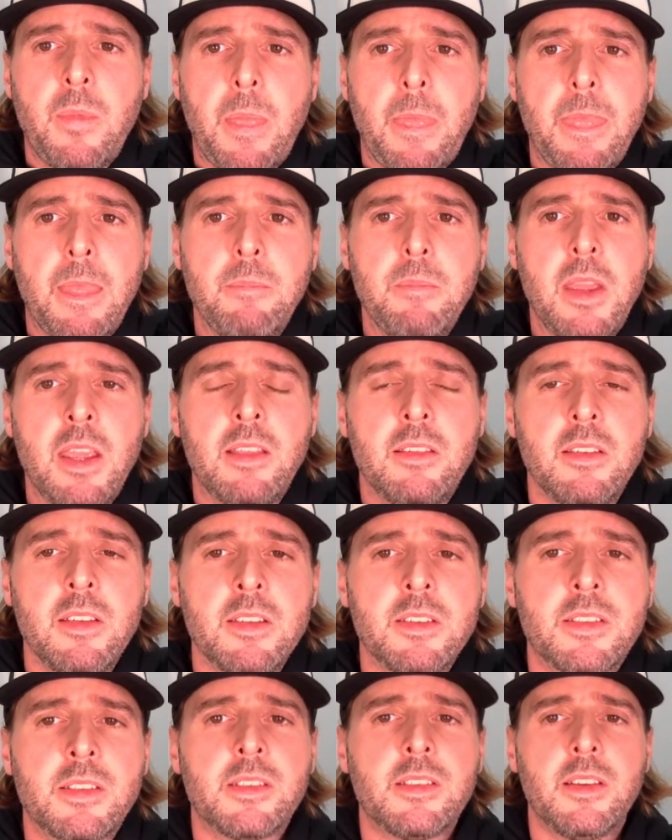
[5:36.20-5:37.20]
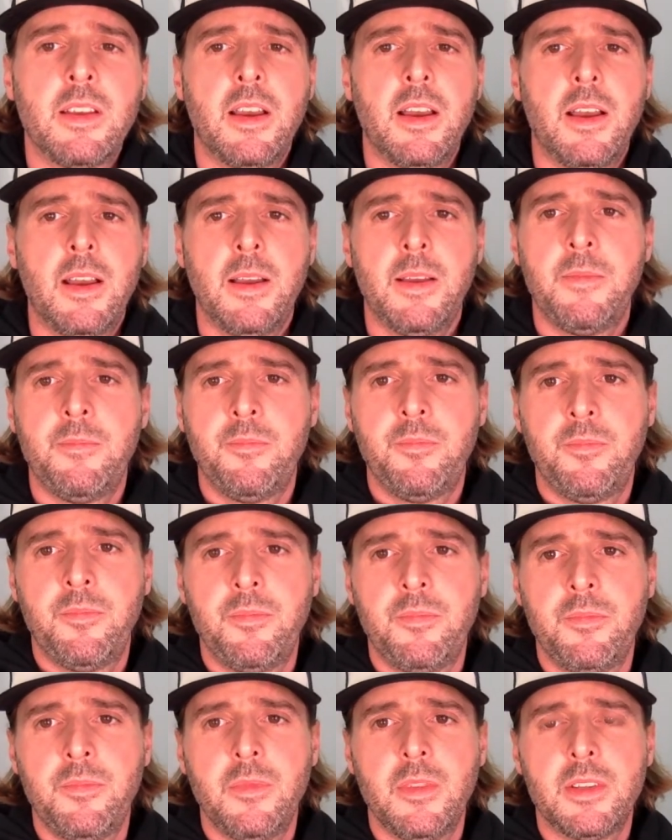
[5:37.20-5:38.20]
make this
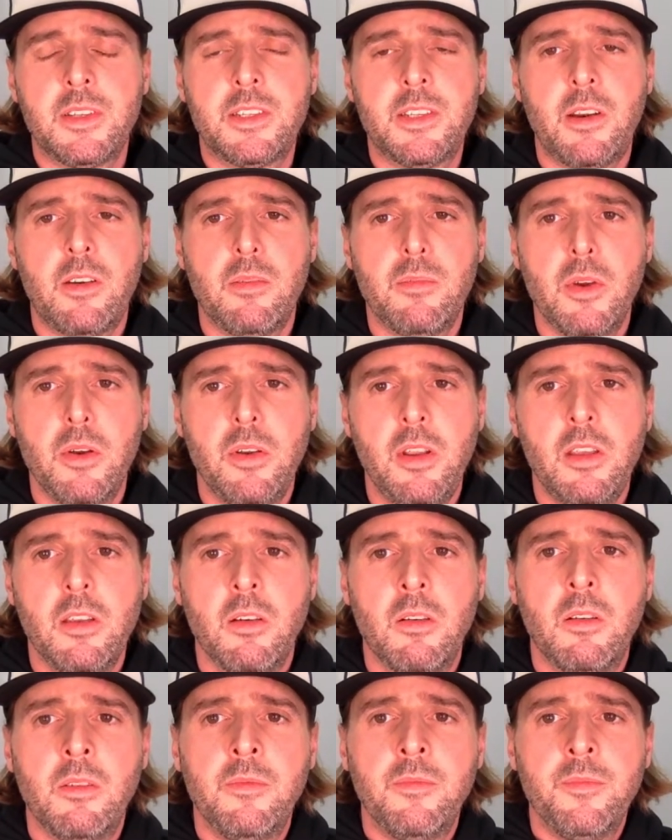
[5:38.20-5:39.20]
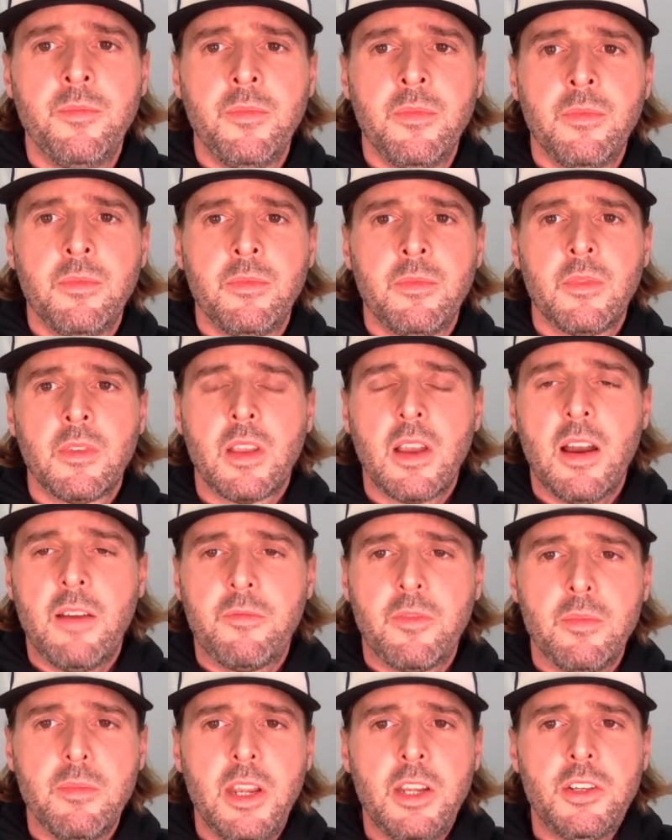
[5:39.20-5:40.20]
ceremonial
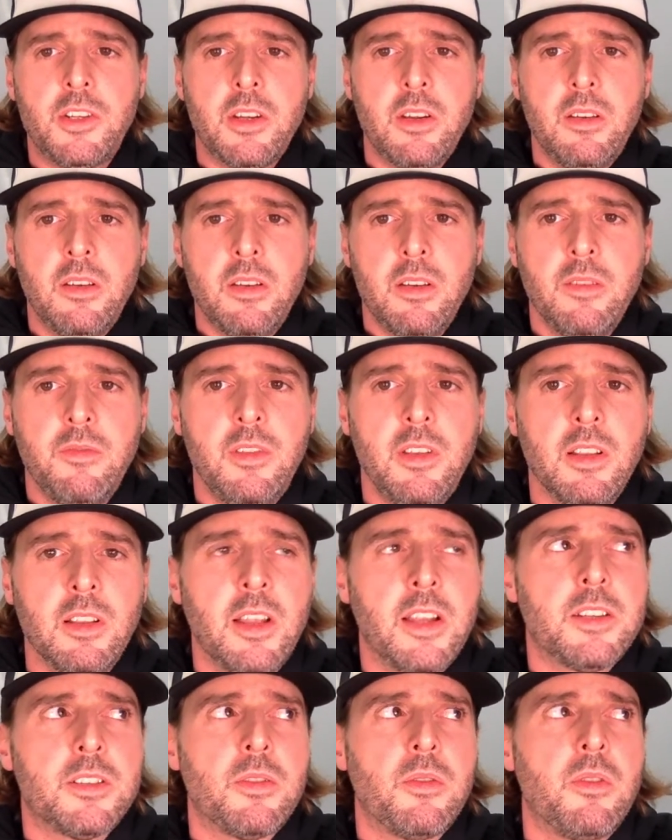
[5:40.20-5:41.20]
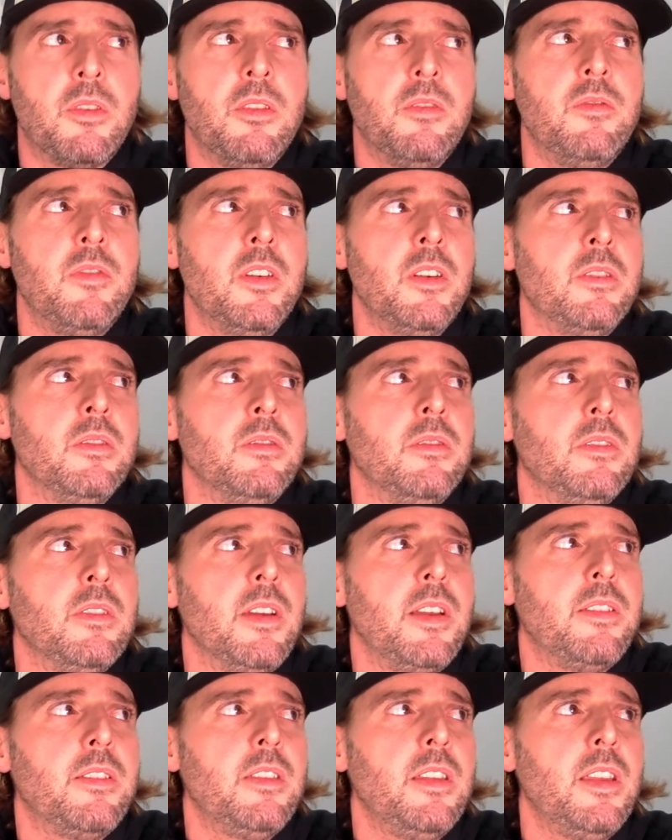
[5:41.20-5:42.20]
confirmation of the electoral vote?
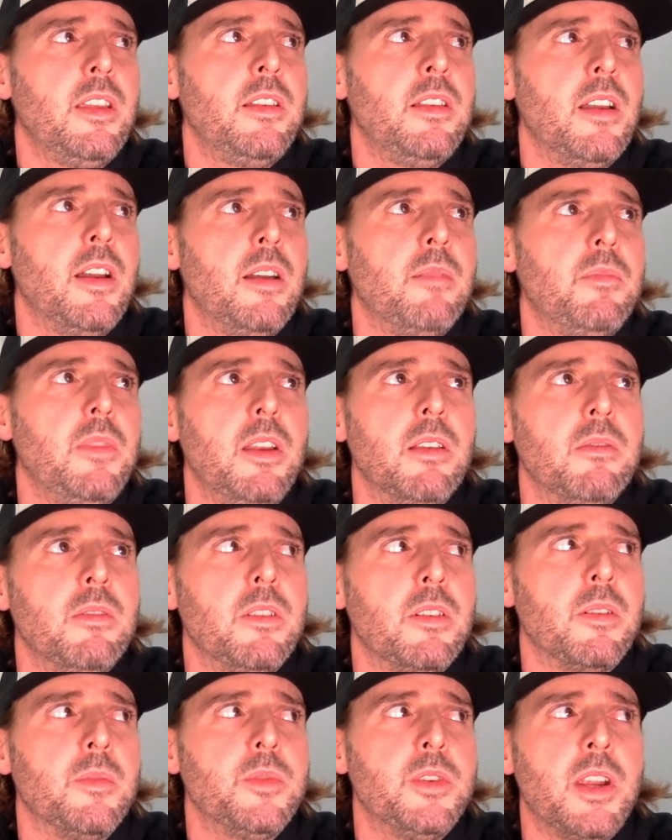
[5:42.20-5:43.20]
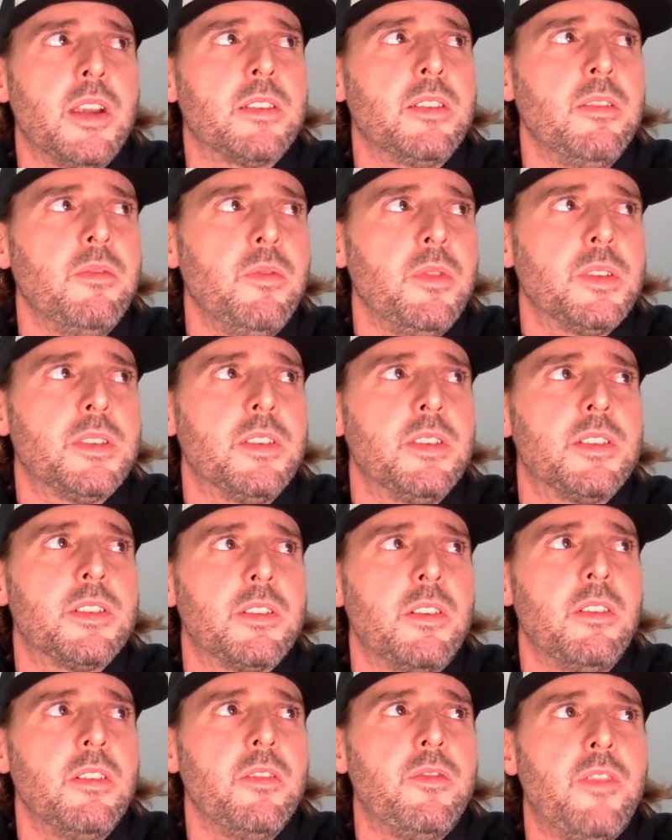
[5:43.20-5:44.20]
I think, their objective was to
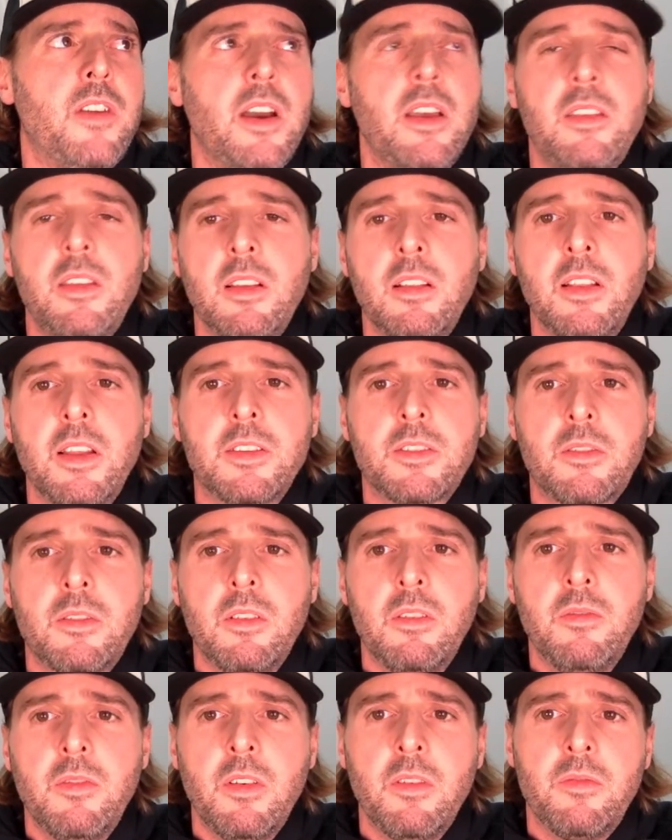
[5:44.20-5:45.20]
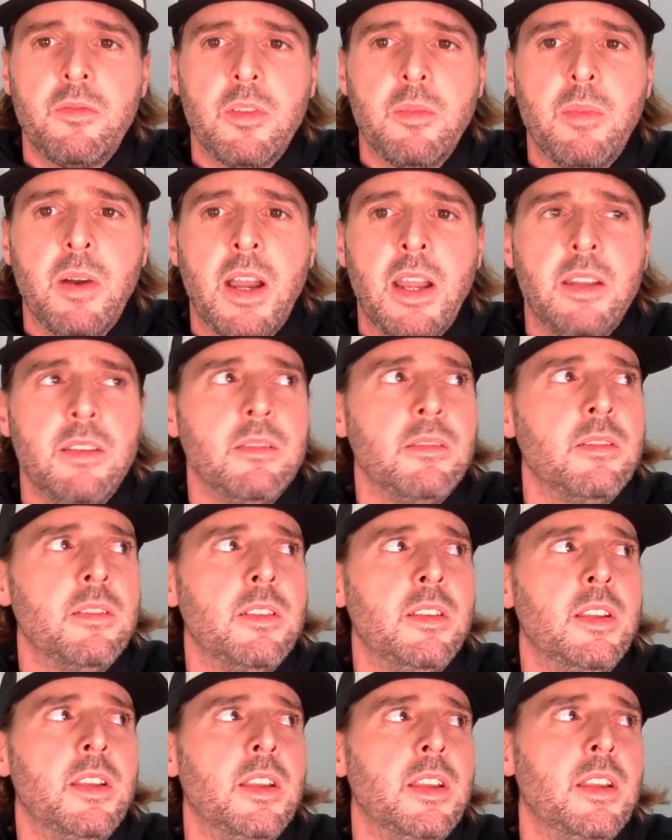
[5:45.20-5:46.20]
certify the electoral vote for Biden,
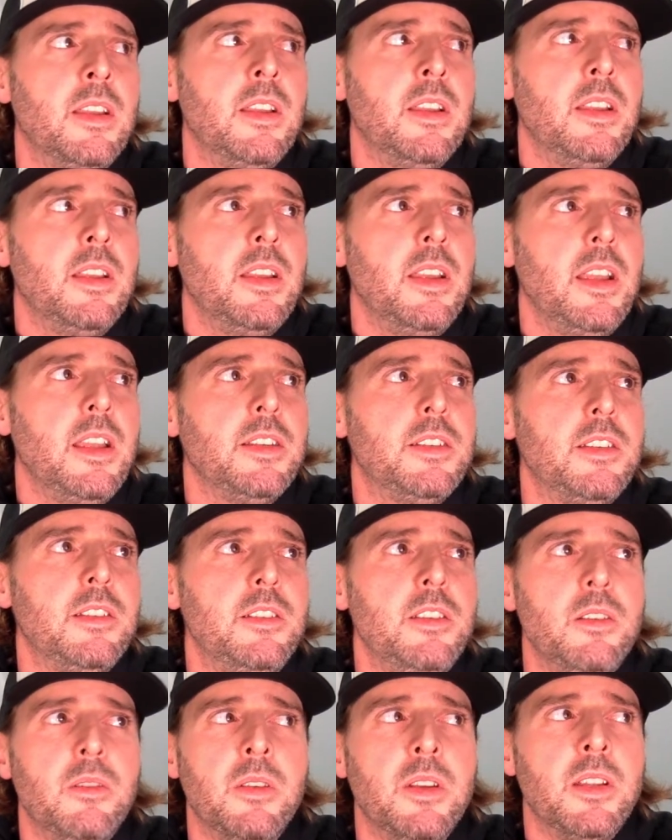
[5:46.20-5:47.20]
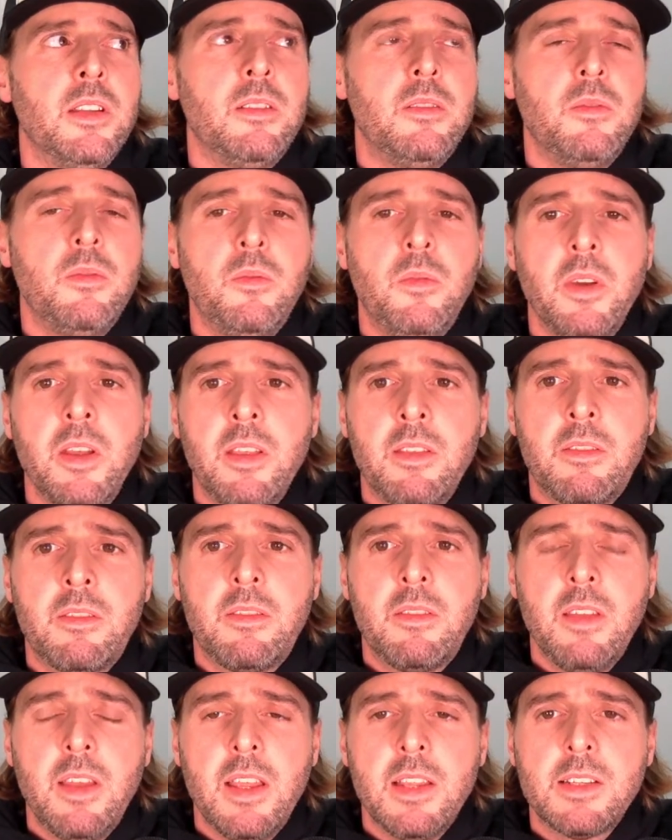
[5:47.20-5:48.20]
and to do it
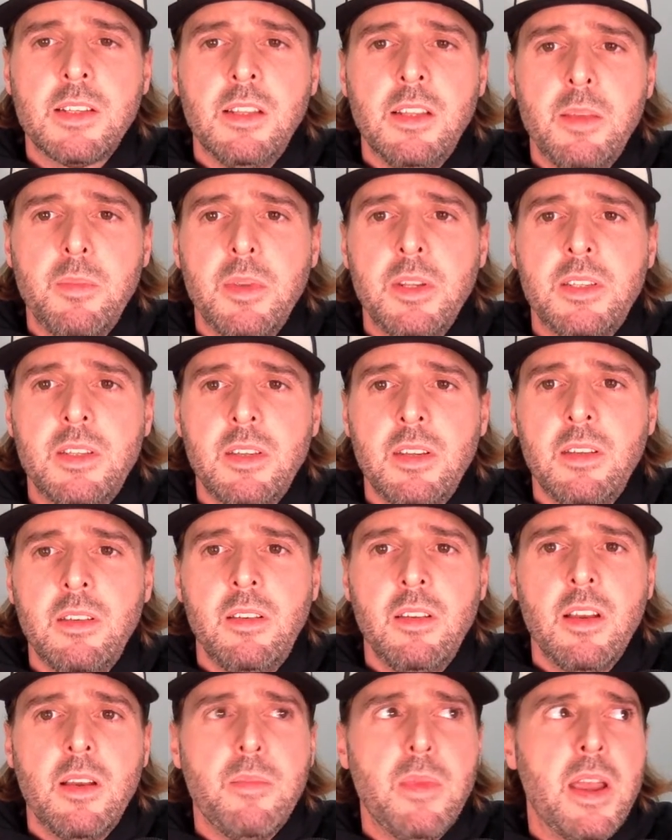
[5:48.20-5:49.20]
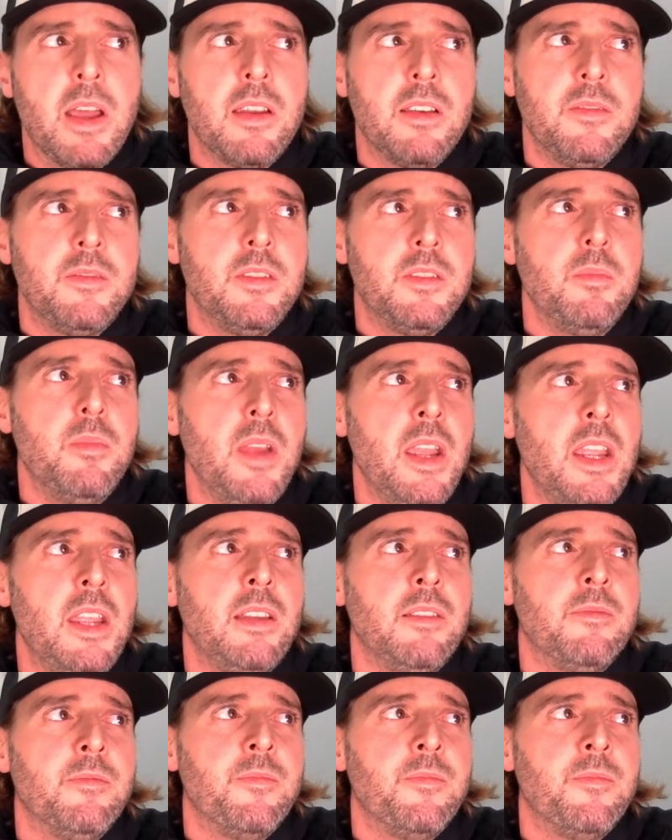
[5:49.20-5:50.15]
with as limited amount of debate